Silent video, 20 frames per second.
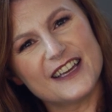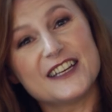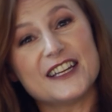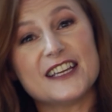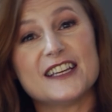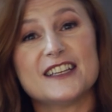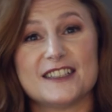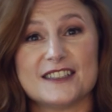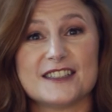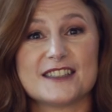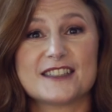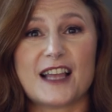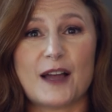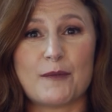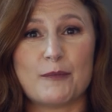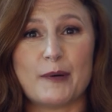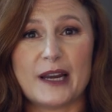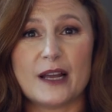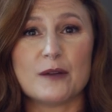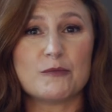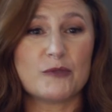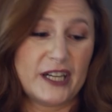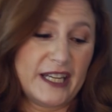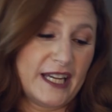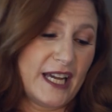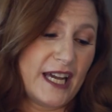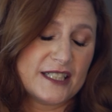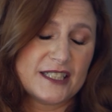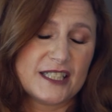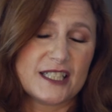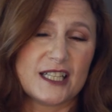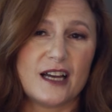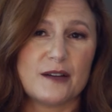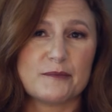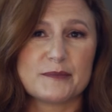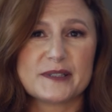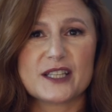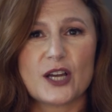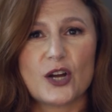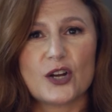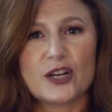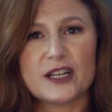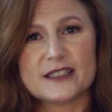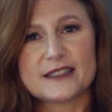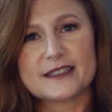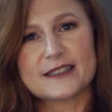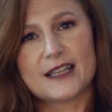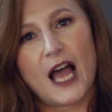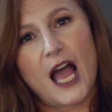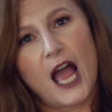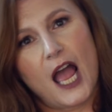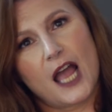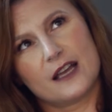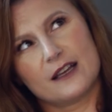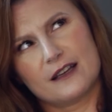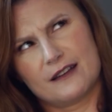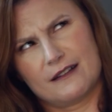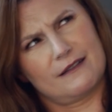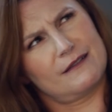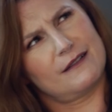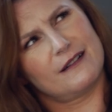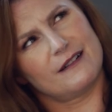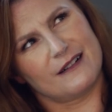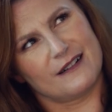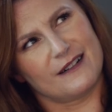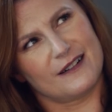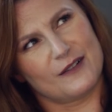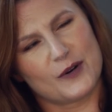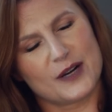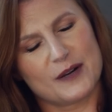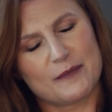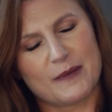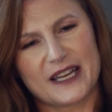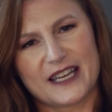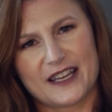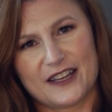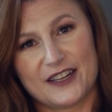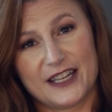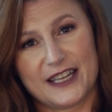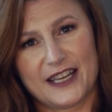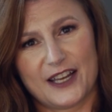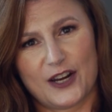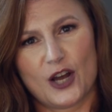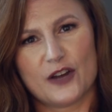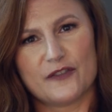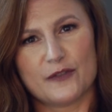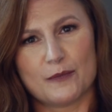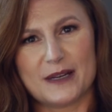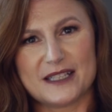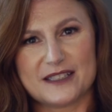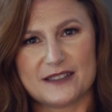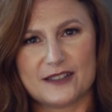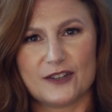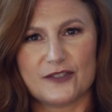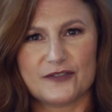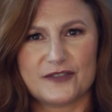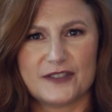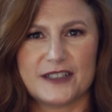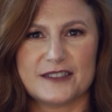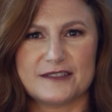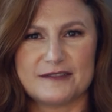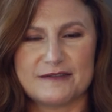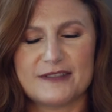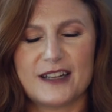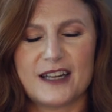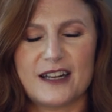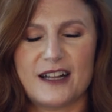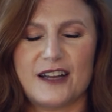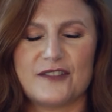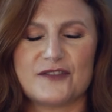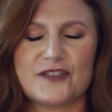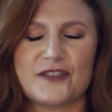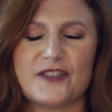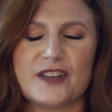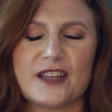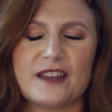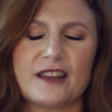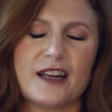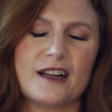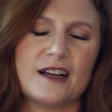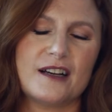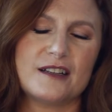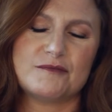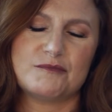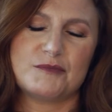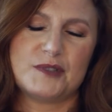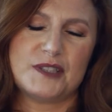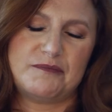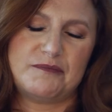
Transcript: It is, but I'm running out of time. So it's like, oh, when am I going to get over myself? And, and I have to figure that out.